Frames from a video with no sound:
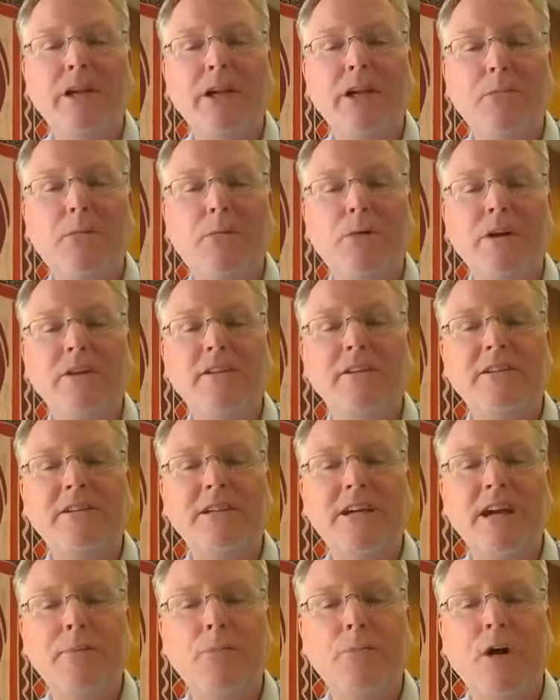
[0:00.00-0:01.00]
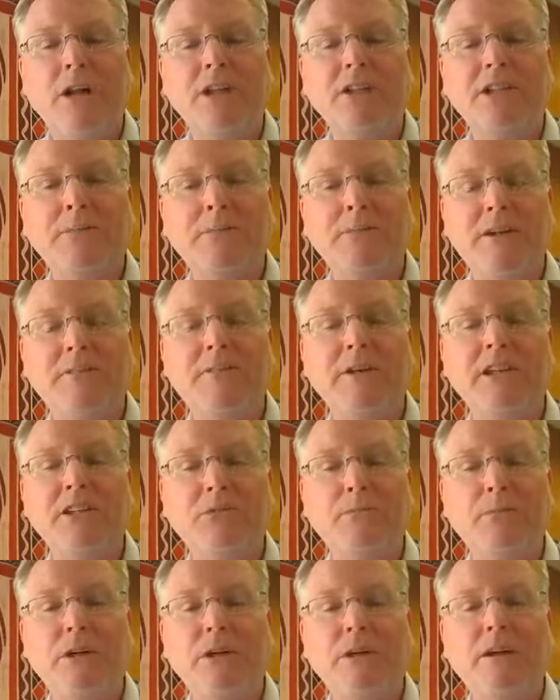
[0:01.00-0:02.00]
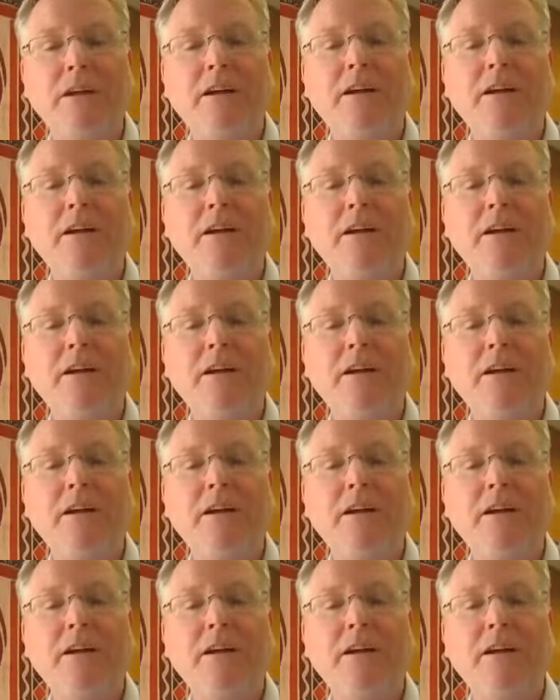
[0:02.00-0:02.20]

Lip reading: airport at the time watching my Facebook